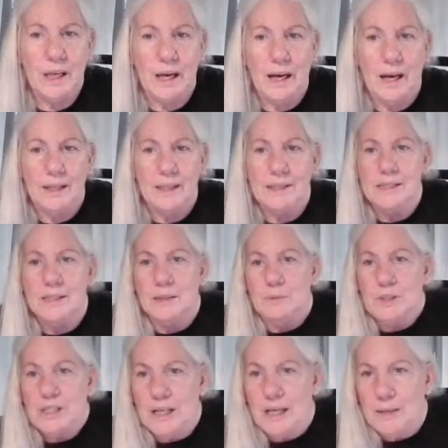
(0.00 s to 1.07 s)
Yeah,
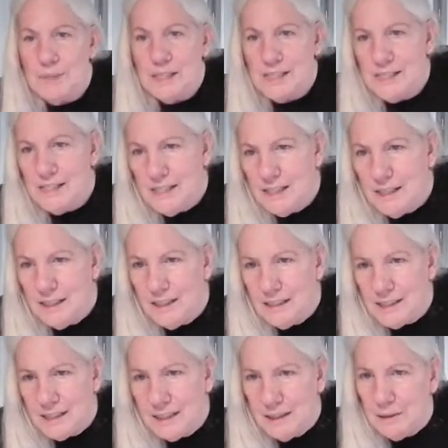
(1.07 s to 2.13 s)
summertime is
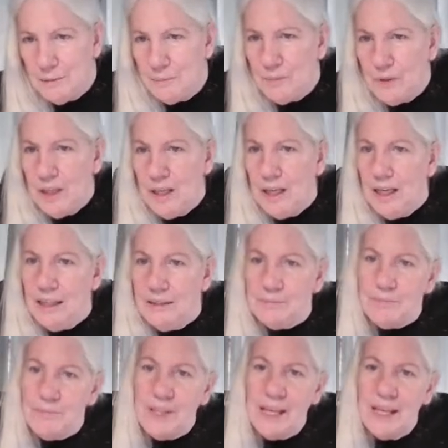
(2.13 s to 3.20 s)
neon time.
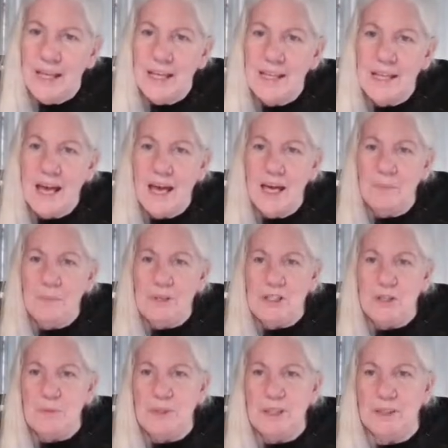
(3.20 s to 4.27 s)
Hey,
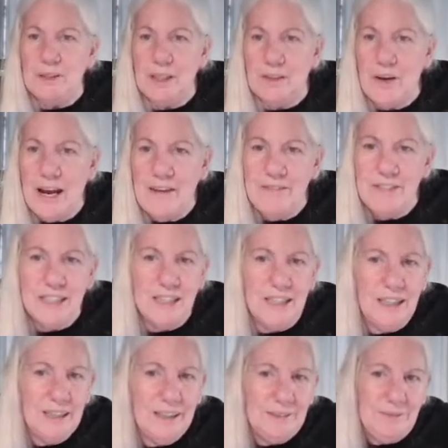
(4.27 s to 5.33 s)
picture
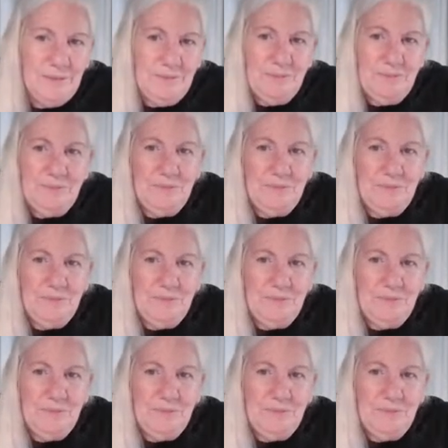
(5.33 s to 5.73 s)
crafting.